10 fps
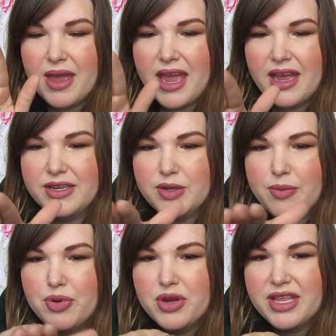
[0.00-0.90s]
and so I
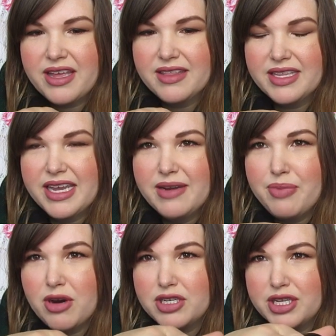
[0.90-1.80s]
put like a lid
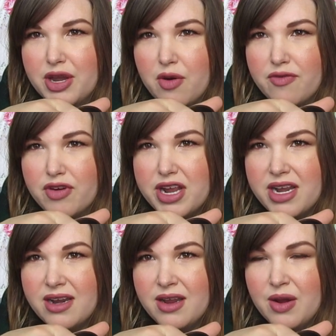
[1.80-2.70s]
partially over it